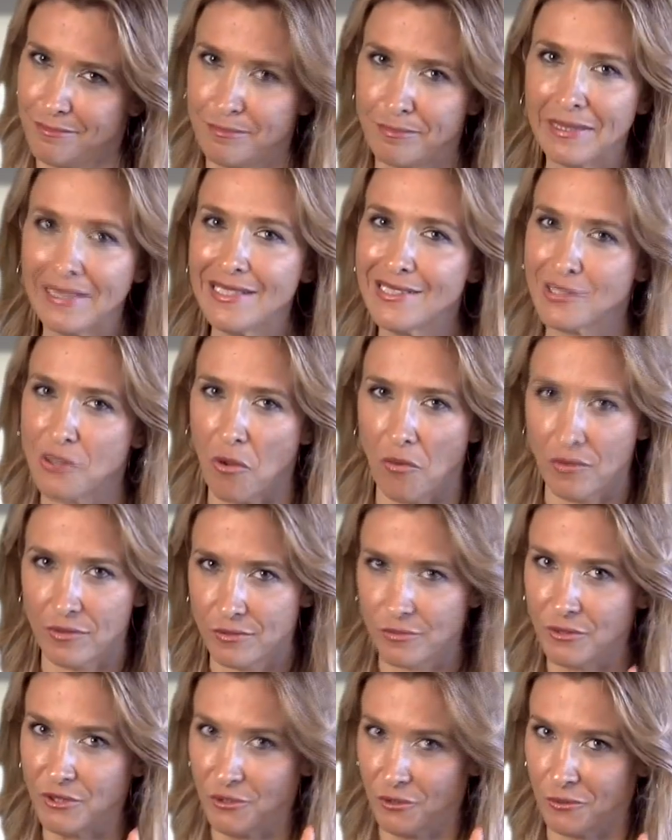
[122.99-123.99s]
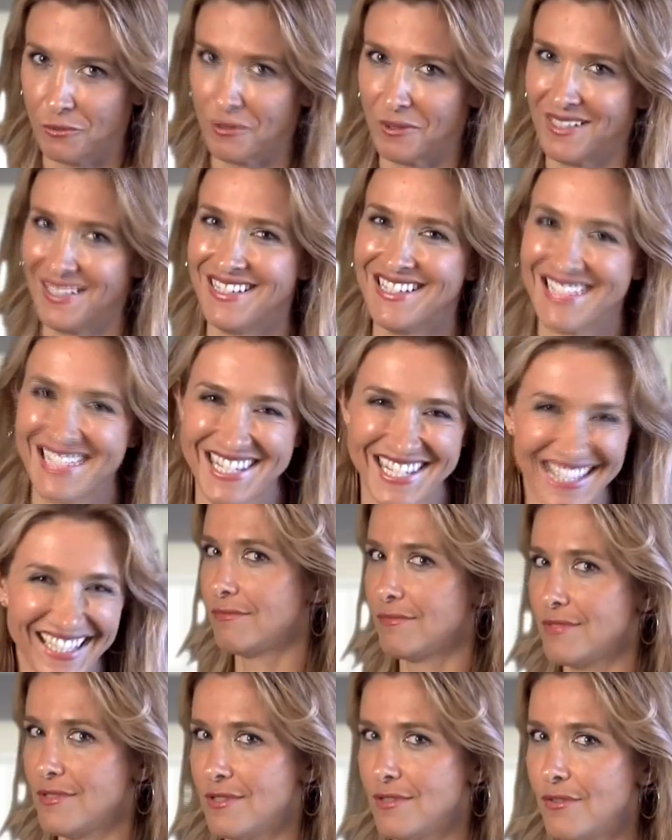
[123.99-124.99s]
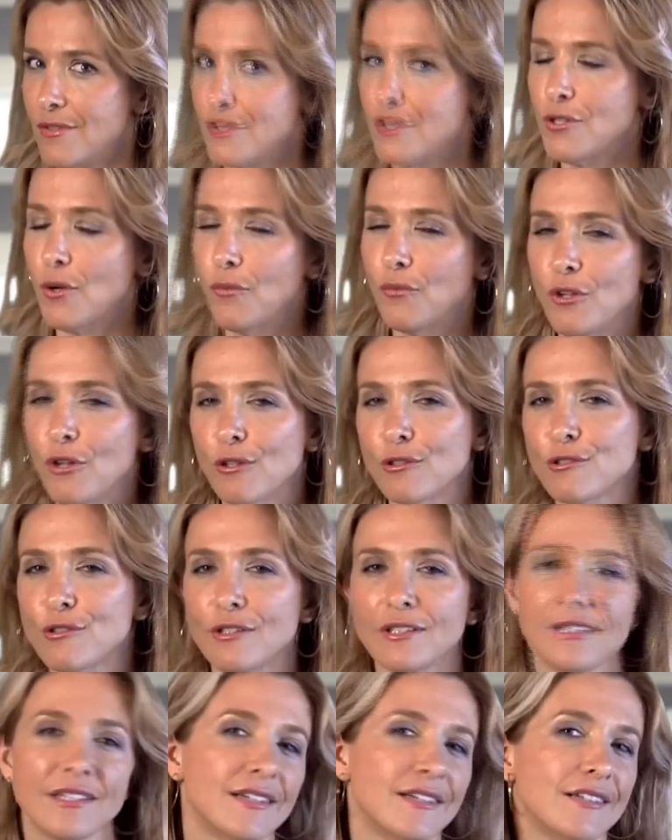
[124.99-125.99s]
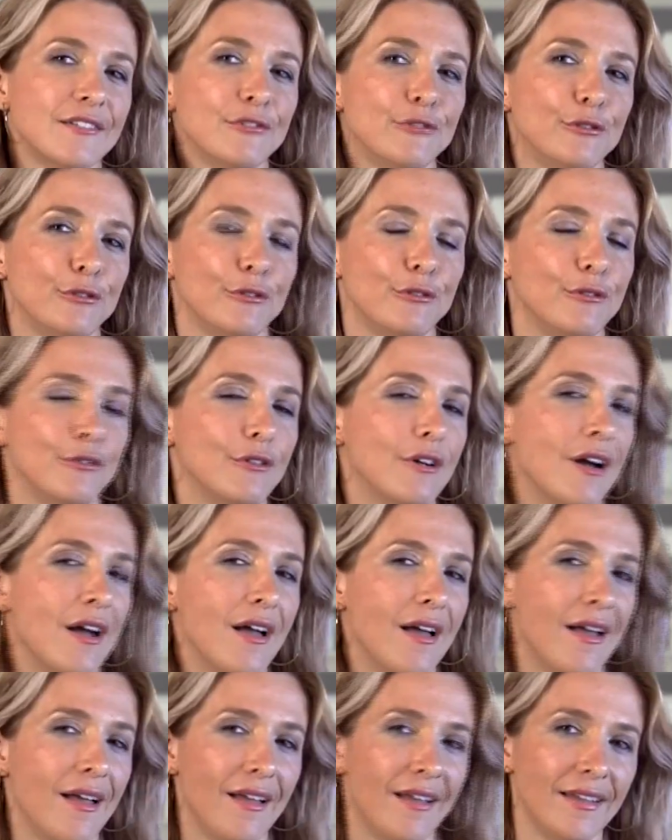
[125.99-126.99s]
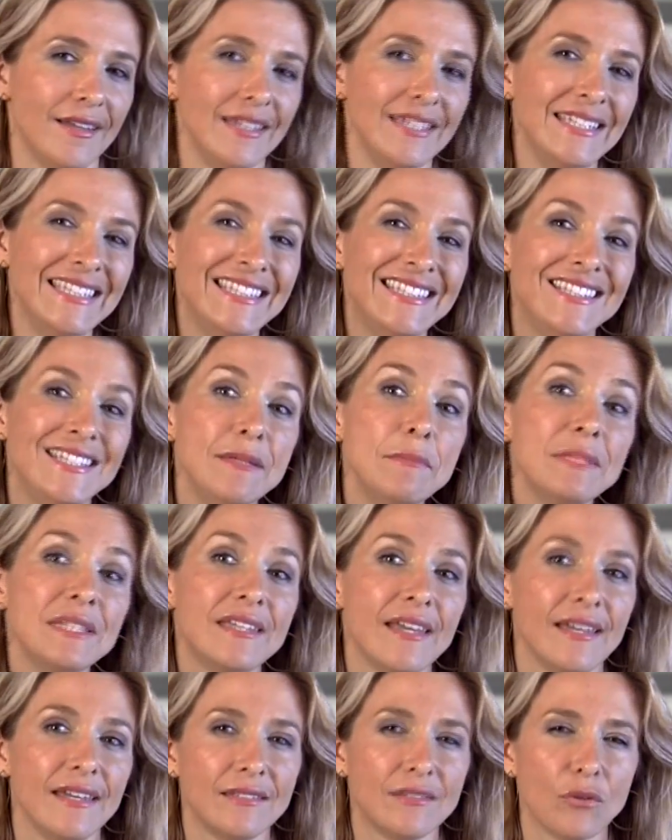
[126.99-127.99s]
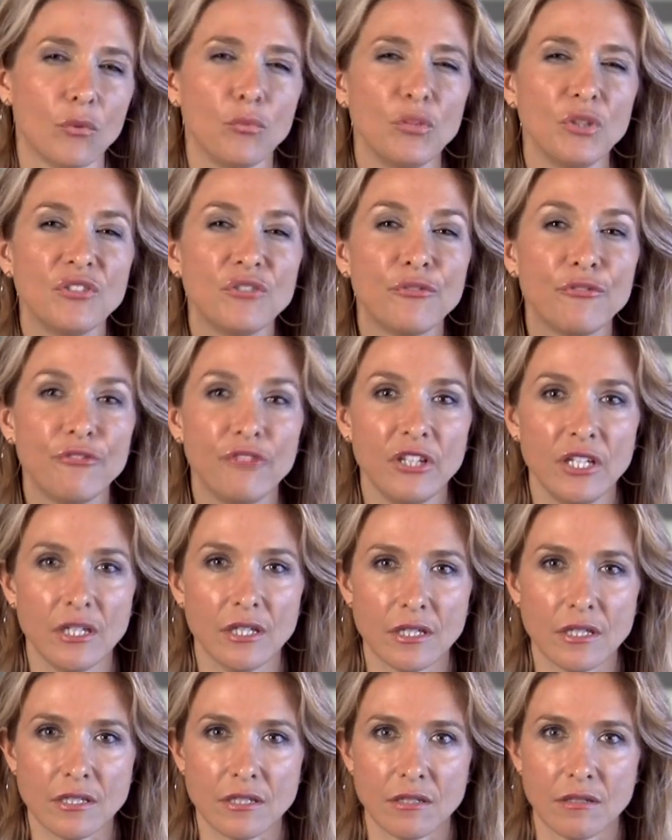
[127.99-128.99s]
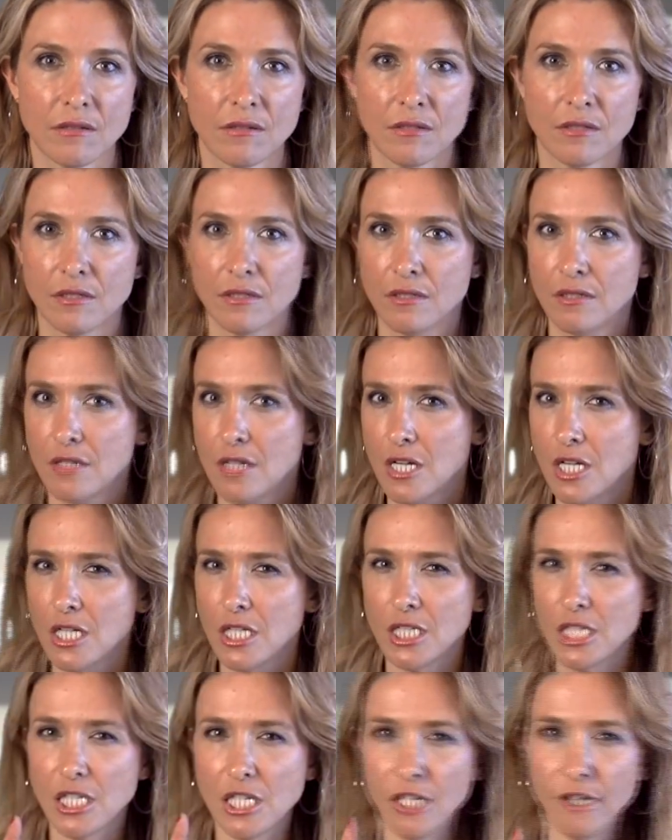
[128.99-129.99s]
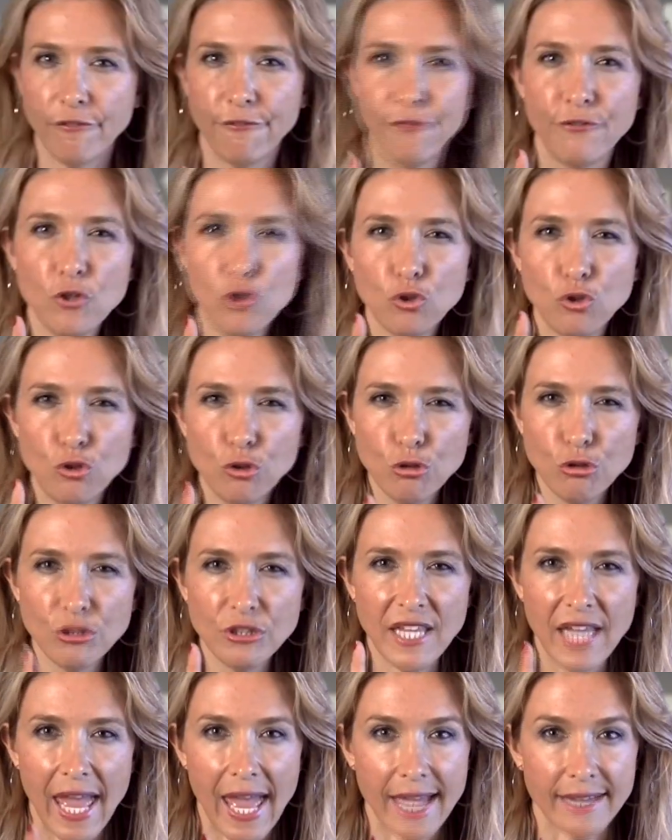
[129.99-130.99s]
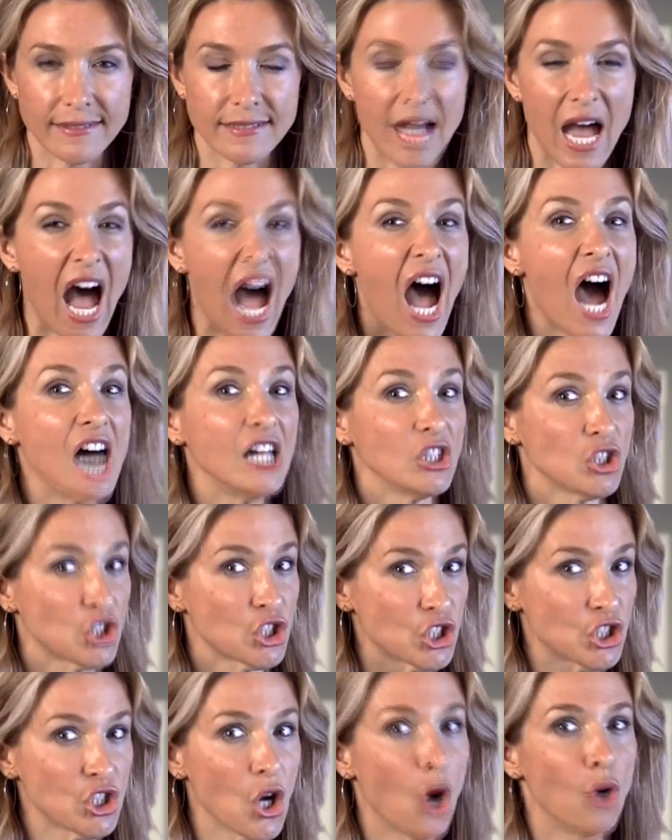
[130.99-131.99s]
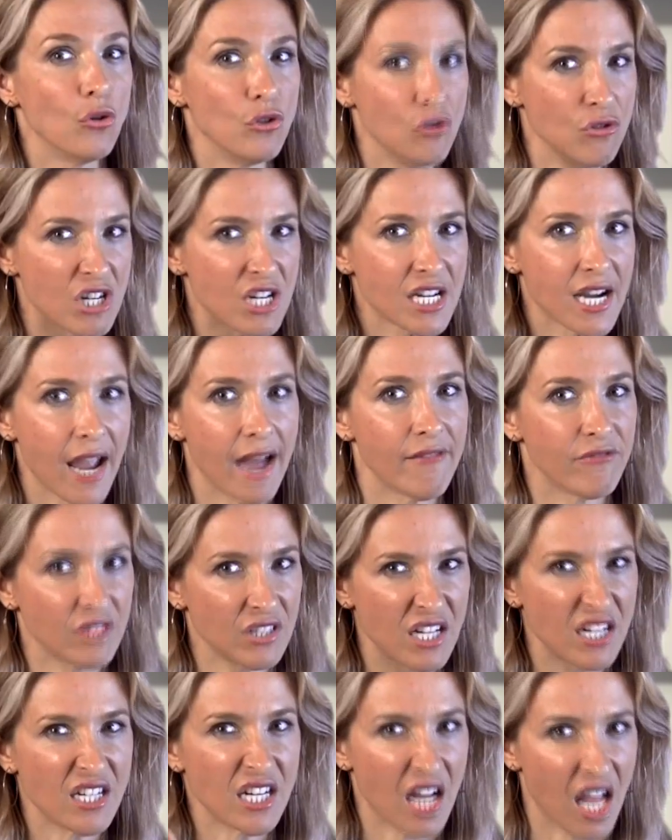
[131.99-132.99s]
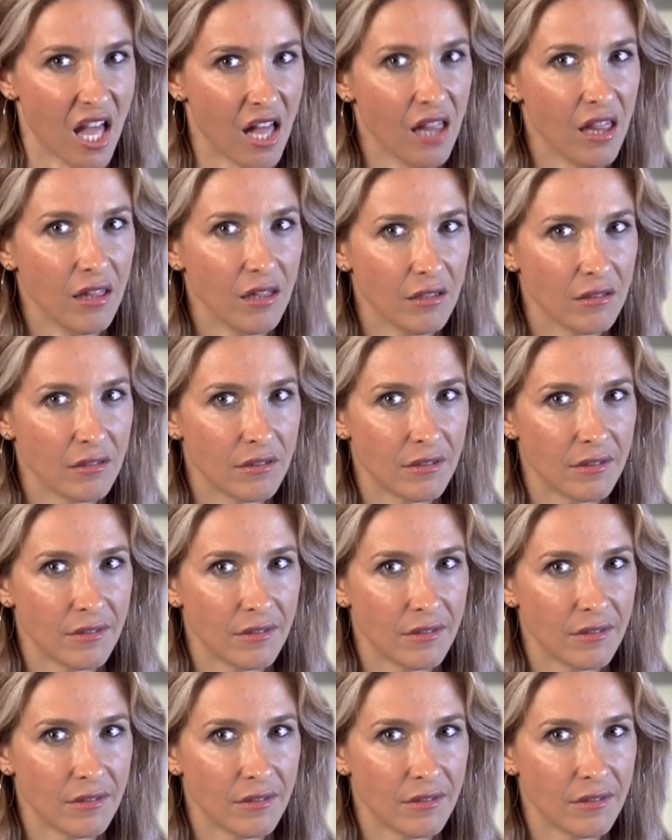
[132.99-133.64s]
Please don't with your words. So we also learn to intimidate with fear. If you do that, I'll show you heaven and hell.